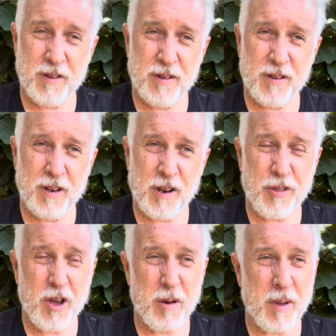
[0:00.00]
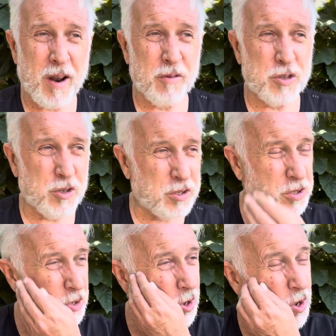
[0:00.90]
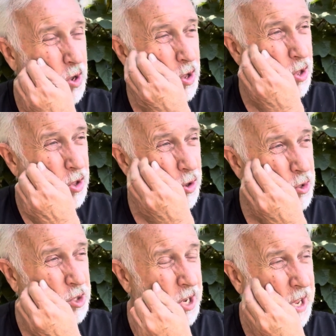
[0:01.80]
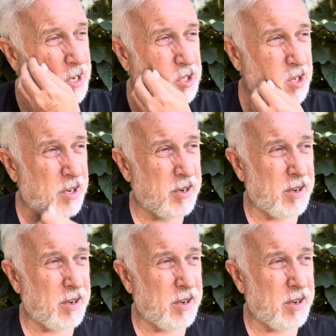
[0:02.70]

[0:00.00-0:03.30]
that I thought about was those days that